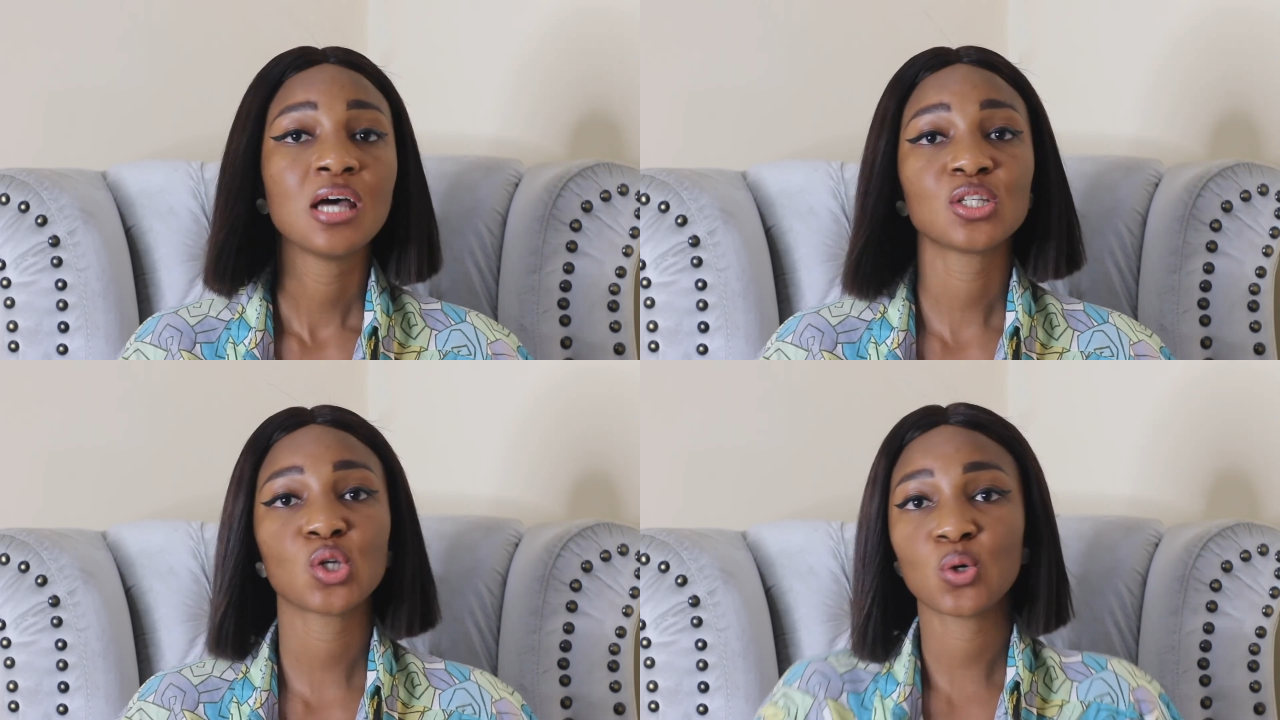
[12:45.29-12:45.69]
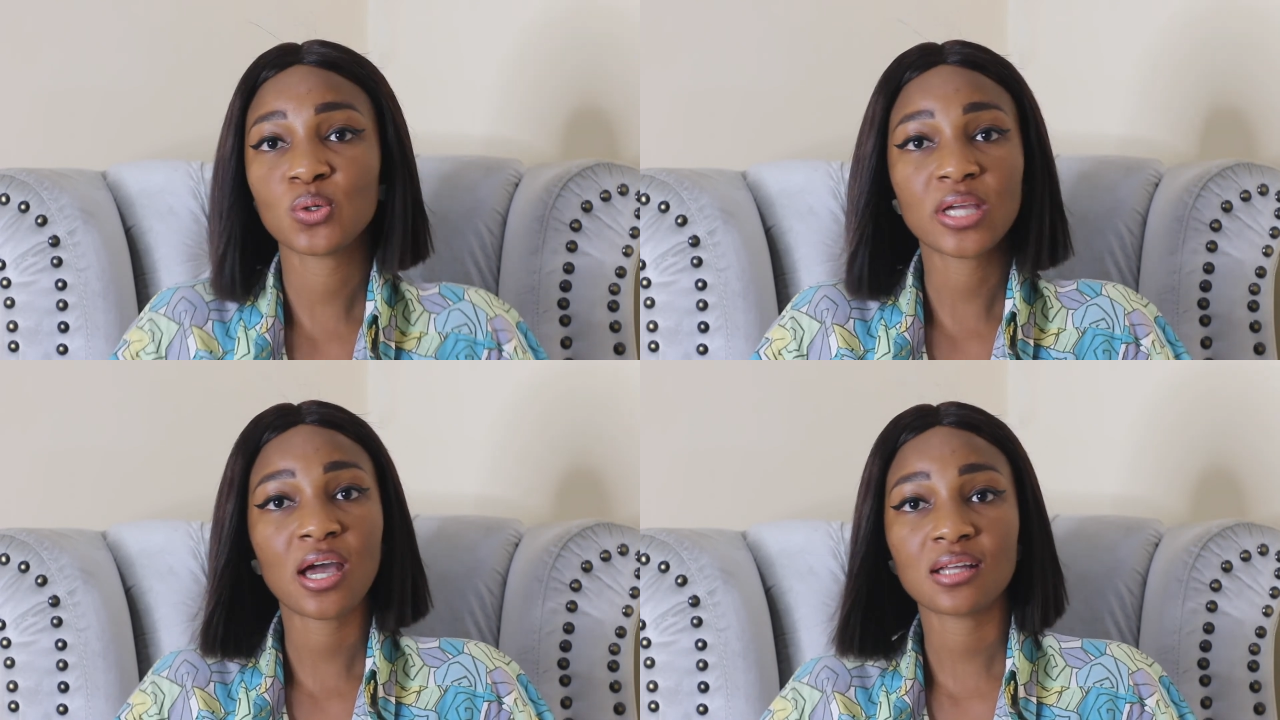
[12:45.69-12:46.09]
So
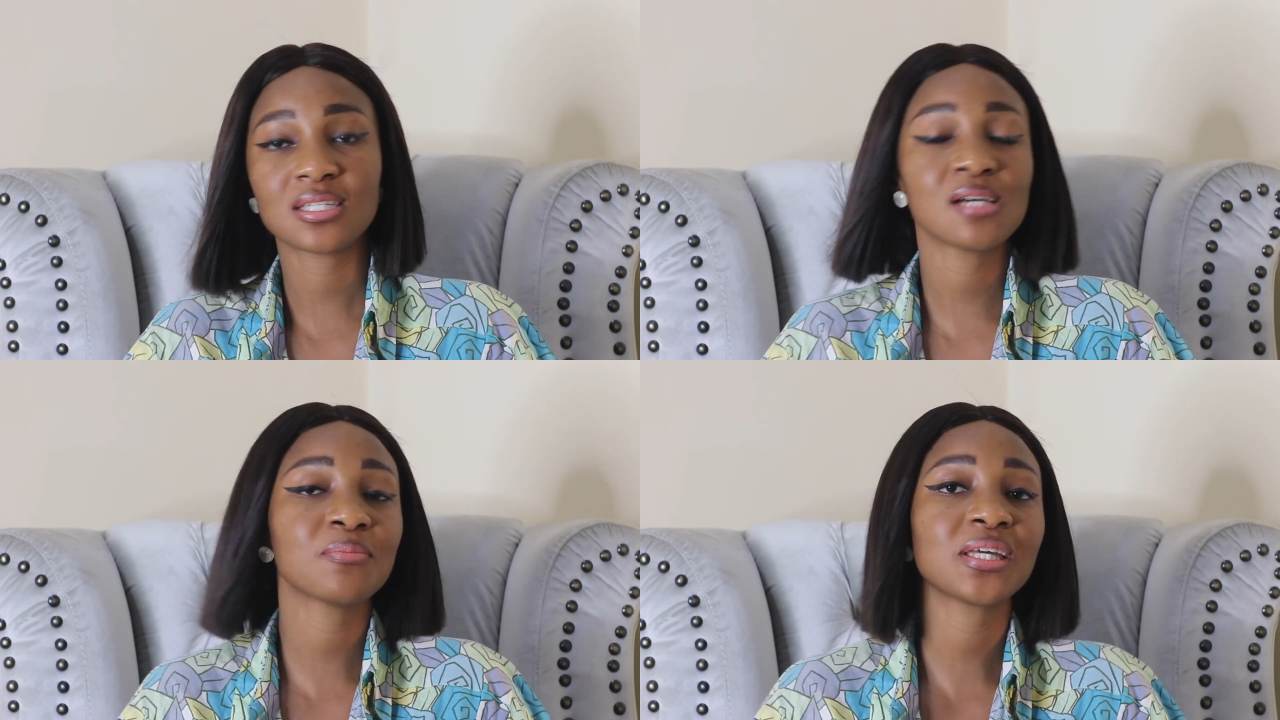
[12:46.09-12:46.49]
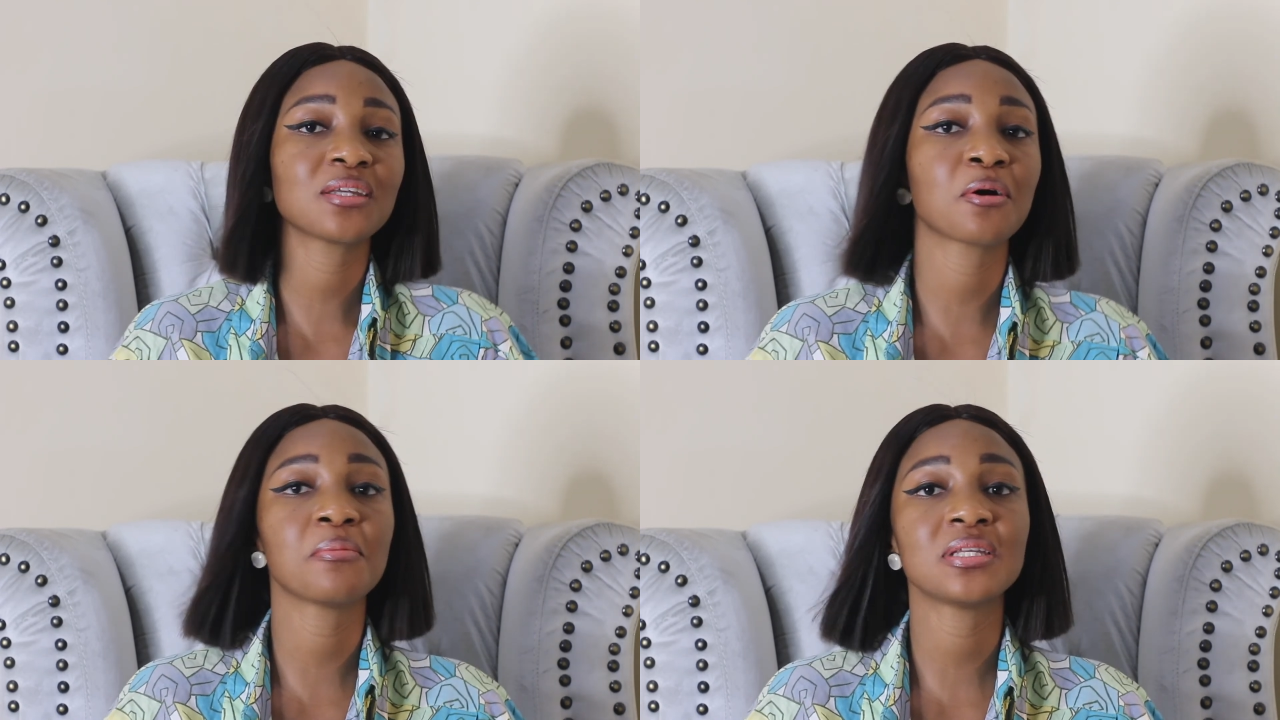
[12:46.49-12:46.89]
yeah, tell me in
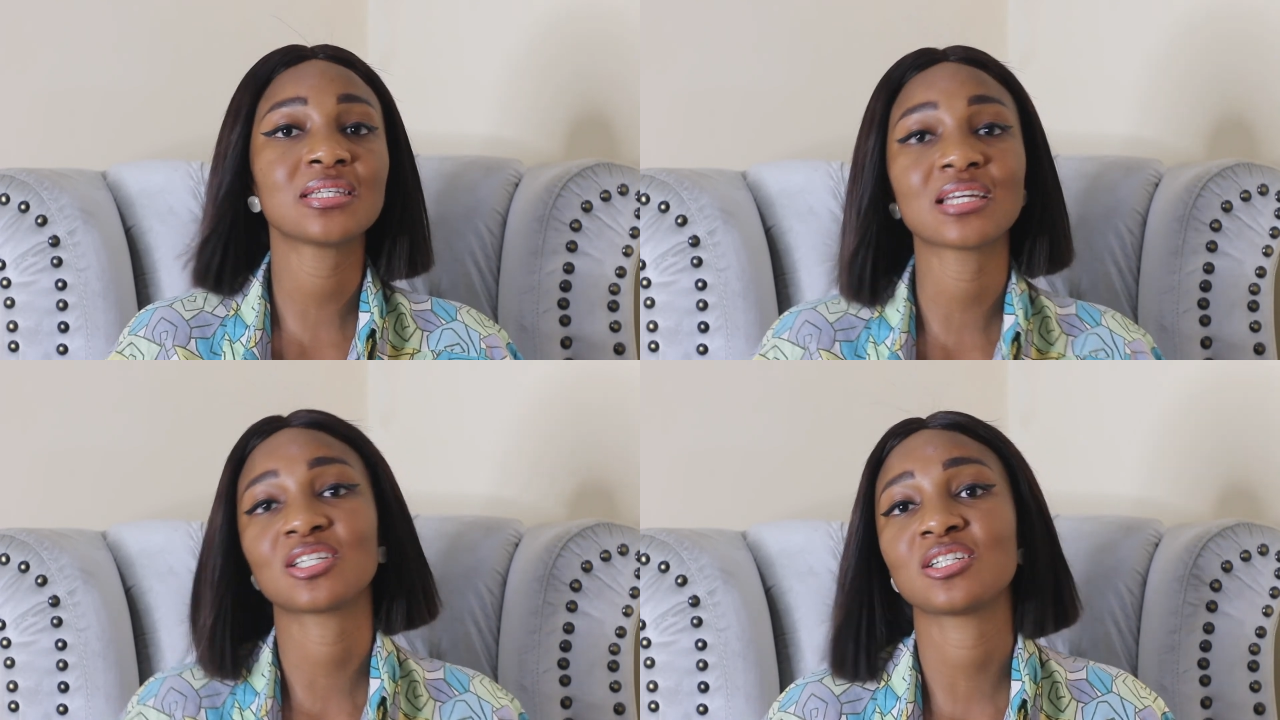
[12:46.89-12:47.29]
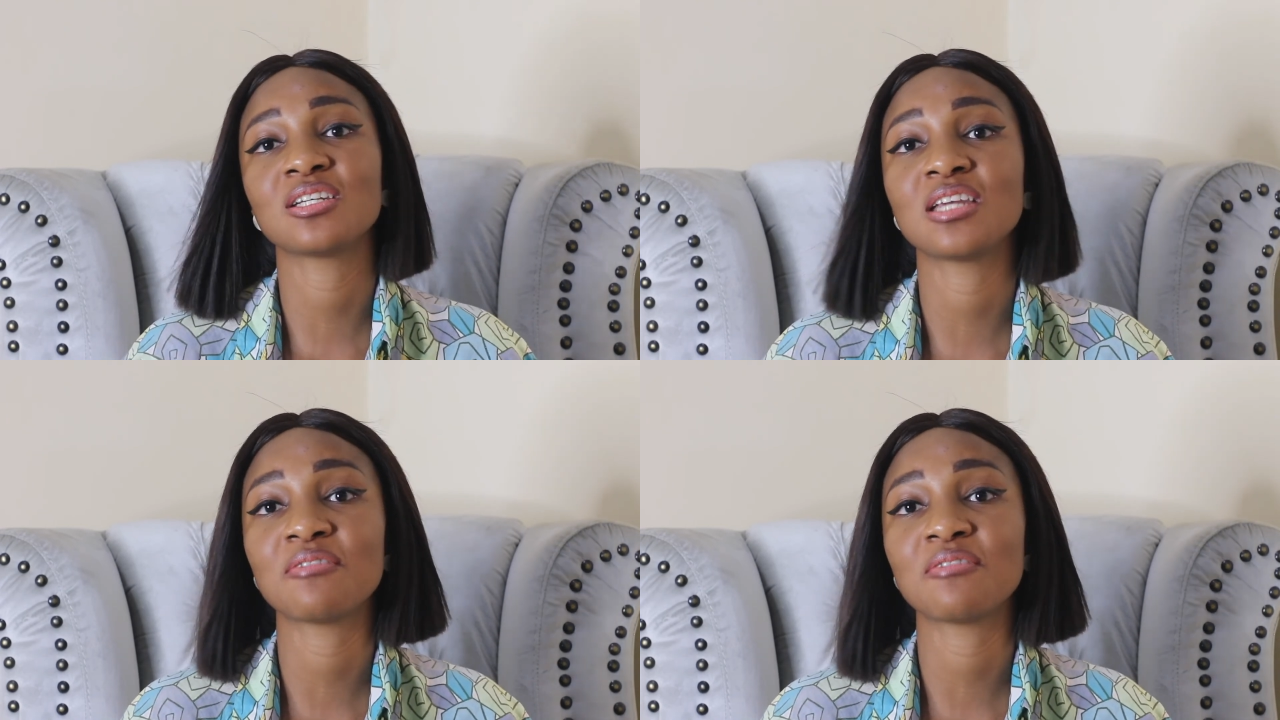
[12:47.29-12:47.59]
the comment section,